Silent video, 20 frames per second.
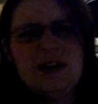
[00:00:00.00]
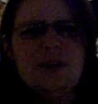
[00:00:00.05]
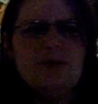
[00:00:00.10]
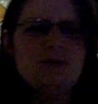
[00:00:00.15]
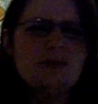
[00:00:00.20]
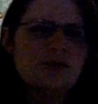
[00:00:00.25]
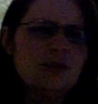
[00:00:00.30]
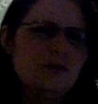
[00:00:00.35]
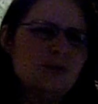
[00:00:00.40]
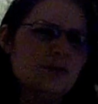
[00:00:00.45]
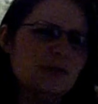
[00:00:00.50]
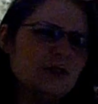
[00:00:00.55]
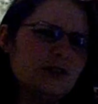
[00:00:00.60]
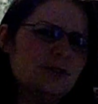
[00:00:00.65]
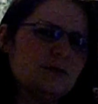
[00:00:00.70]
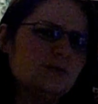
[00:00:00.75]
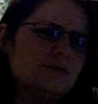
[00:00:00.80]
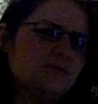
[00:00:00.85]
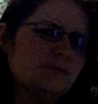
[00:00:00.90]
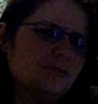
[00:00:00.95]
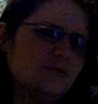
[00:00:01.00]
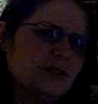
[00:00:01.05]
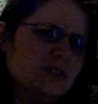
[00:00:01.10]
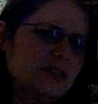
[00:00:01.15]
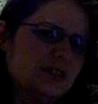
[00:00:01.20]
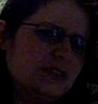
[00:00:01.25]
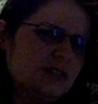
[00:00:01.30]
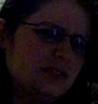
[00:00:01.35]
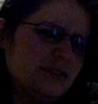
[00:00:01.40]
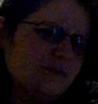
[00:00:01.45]
everyone
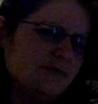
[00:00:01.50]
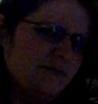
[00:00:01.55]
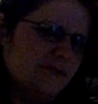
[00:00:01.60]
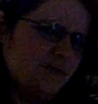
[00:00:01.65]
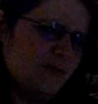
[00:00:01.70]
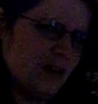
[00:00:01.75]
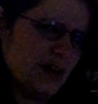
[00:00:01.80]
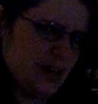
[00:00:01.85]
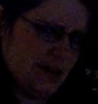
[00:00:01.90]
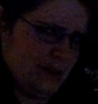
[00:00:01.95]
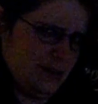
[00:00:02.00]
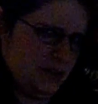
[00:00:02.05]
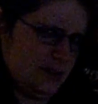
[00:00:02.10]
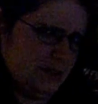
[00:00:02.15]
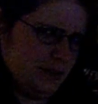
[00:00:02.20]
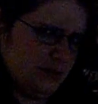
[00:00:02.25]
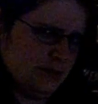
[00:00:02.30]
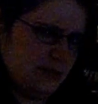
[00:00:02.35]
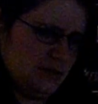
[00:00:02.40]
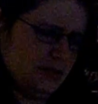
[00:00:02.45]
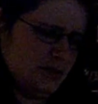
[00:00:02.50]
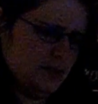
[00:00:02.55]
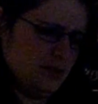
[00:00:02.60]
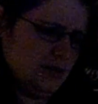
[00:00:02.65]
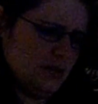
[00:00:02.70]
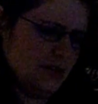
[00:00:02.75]
is violent.